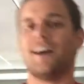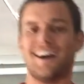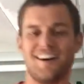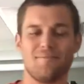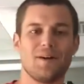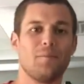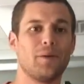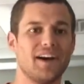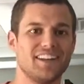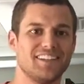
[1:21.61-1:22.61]
Um,
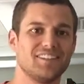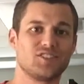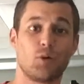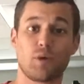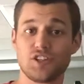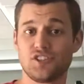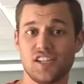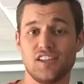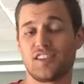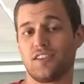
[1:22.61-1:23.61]
but so brush your
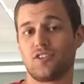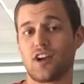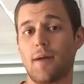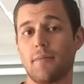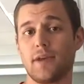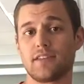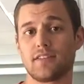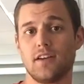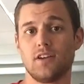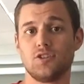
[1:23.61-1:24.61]
teeth, grab a
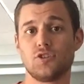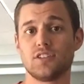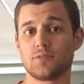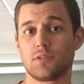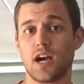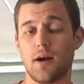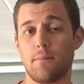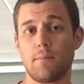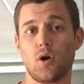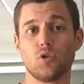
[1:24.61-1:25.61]
mint, chew on some
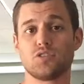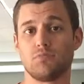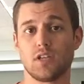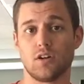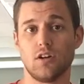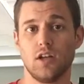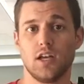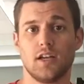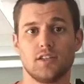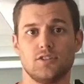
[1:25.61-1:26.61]
gum post meal
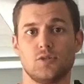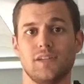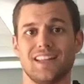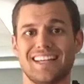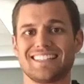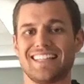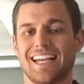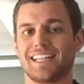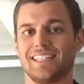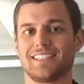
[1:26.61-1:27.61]
to be less
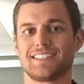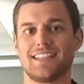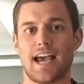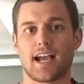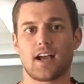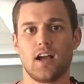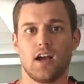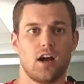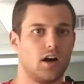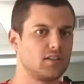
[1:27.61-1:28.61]
likely to snack
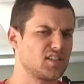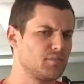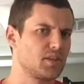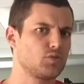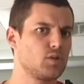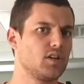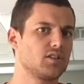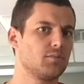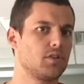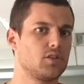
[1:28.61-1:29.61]
on something sweet or
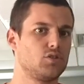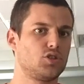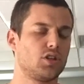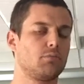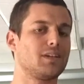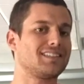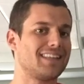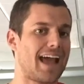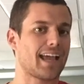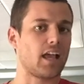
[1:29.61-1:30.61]
something you shouldn't be
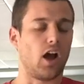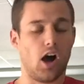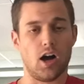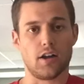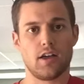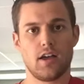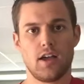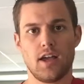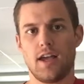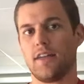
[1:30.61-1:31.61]
snacking on.
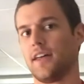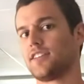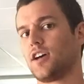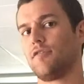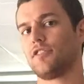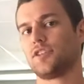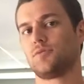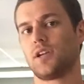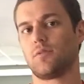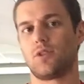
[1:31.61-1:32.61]
That's all for this
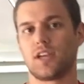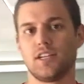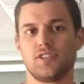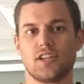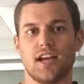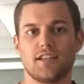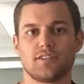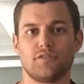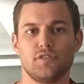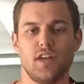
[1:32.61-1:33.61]
week. We'll catch you guys
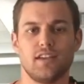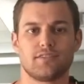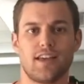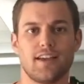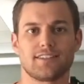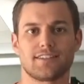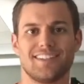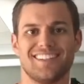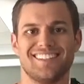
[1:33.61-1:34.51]
in a few days. Thanks.